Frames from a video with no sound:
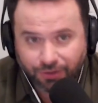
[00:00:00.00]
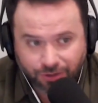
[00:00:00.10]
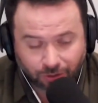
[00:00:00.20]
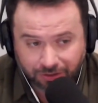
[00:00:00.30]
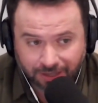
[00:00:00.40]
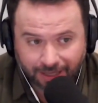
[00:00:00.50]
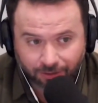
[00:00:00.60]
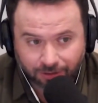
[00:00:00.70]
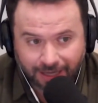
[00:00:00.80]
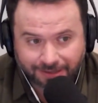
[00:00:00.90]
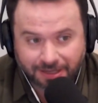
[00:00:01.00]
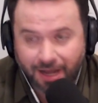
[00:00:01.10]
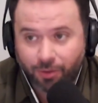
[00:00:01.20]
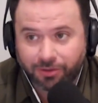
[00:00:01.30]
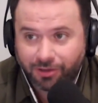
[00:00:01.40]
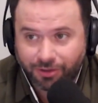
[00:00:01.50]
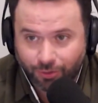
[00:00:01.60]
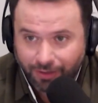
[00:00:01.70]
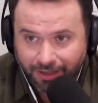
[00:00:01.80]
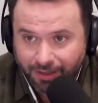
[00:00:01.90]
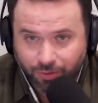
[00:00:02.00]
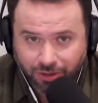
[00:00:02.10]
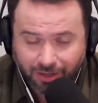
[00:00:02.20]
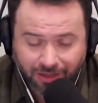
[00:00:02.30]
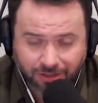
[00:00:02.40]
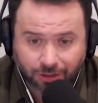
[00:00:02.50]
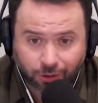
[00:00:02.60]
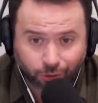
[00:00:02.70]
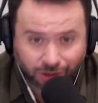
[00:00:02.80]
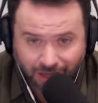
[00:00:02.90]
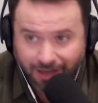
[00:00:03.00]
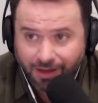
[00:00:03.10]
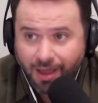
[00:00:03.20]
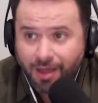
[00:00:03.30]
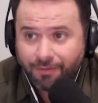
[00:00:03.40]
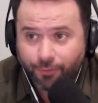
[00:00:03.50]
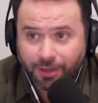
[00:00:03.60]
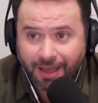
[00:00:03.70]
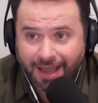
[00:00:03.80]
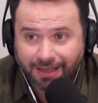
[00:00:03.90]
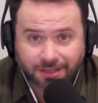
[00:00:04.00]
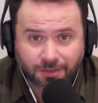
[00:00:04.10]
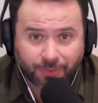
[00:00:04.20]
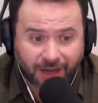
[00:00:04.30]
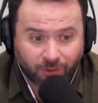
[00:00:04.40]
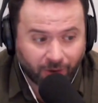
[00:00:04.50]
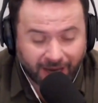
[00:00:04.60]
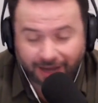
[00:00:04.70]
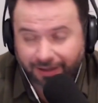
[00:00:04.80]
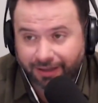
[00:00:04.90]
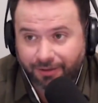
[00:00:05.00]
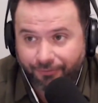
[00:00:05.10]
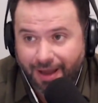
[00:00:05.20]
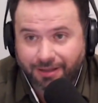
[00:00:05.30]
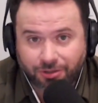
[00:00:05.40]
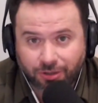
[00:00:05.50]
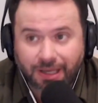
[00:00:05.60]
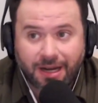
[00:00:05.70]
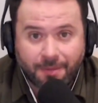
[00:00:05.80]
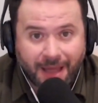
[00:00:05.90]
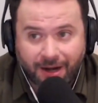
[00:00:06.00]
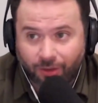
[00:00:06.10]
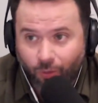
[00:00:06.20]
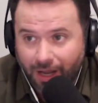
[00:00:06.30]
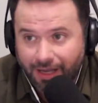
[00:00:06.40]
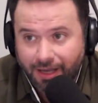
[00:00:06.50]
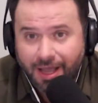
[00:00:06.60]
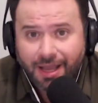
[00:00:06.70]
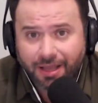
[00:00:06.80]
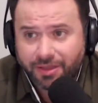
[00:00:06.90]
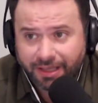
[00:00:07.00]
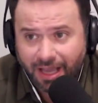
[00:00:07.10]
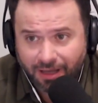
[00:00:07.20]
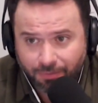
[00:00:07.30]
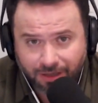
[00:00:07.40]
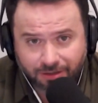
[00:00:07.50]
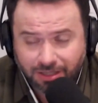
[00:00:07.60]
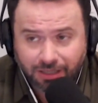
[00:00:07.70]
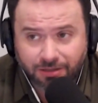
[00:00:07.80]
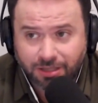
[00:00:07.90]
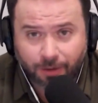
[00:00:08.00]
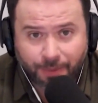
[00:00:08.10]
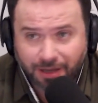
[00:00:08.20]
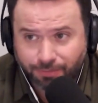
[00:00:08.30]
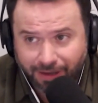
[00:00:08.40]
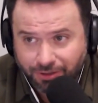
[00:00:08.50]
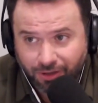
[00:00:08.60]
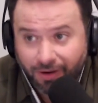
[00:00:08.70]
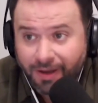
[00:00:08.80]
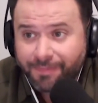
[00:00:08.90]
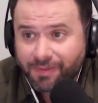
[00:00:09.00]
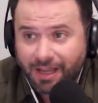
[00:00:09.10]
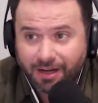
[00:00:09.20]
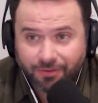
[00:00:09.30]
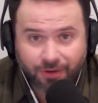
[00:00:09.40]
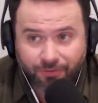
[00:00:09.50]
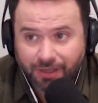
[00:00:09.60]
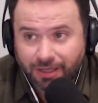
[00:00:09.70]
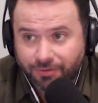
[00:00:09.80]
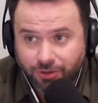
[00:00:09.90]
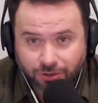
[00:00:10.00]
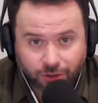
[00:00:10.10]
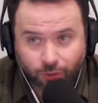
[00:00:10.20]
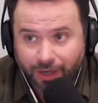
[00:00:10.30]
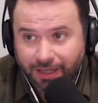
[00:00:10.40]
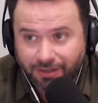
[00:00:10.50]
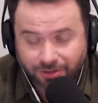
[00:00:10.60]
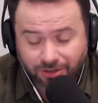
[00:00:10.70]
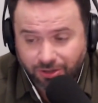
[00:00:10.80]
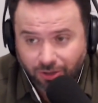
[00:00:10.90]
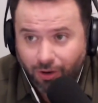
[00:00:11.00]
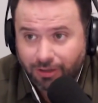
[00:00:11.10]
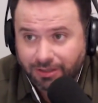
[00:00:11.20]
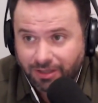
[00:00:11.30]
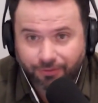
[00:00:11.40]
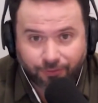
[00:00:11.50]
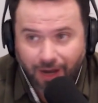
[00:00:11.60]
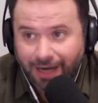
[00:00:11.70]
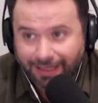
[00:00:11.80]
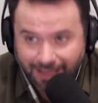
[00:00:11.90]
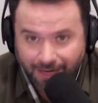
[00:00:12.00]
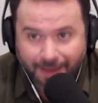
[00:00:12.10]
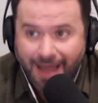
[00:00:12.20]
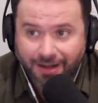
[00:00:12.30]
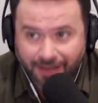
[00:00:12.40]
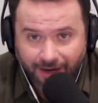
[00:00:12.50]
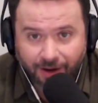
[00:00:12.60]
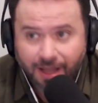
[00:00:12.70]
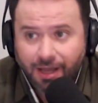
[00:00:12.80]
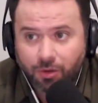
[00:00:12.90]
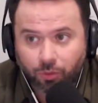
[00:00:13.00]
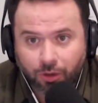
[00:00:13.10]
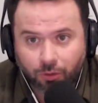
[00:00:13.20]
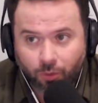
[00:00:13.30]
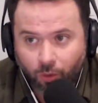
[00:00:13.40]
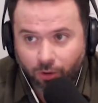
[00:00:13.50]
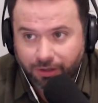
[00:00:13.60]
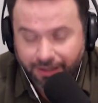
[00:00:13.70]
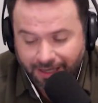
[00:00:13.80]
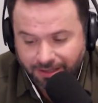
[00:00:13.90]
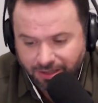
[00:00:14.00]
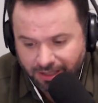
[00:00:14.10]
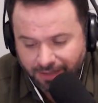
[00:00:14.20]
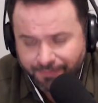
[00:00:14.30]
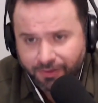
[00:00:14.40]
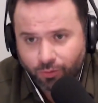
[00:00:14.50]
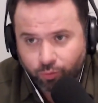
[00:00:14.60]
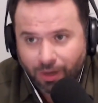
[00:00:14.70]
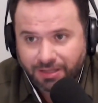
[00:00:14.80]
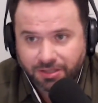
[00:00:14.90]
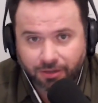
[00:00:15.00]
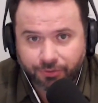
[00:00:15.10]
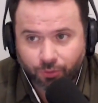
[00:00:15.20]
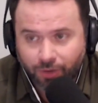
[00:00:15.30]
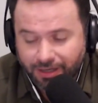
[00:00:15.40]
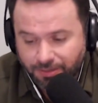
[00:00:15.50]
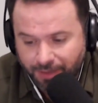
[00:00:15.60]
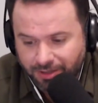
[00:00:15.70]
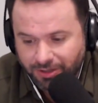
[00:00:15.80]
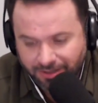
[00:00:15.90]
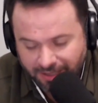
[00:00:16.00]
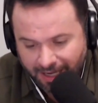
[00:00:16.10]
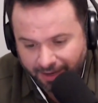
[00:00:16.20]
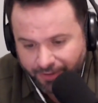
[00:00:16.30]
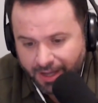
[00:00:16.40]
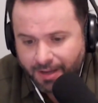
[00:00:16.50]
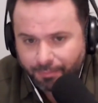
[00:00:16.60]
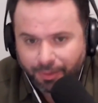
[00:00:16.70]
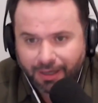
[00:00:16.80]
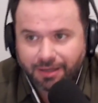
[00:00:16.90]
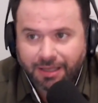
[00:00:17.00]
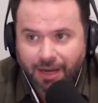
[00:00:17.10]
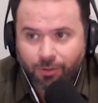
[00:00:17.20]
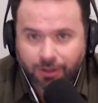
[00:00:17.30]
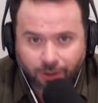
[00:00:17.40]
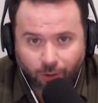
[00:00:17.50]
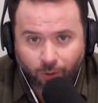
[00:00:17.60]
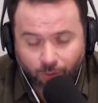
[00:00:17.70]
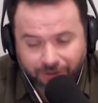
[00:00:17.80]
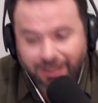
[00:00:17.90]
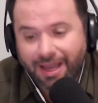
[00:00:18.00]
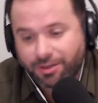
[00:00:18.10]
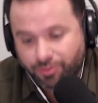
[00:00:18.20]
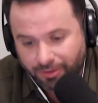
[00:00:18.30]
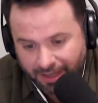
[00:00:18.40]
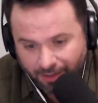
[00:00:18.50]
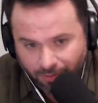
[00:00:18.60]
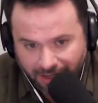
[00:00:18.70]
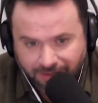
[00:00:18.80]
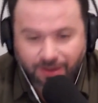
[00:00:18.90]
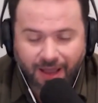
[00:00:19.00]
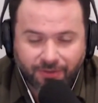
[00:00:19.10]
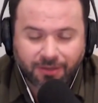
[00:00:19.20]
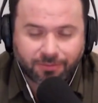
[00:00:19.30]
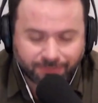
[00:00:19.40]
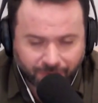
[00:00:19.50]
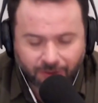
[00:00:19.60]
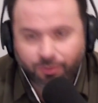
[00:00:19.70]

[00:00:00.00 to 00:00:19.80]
if you saw Tyler Glasnow in the third inning, which I think is a good thing for the Yankees. And by the way, I like the fact that you're getting him out of the way in the game because he is their best pitcher. And even if he gives you 2 innings to start, it's like, fine, get him out of there, and we'll go to work against the rest of the Rays pitching staff. But Gerrit Cole, with the extra day rest, having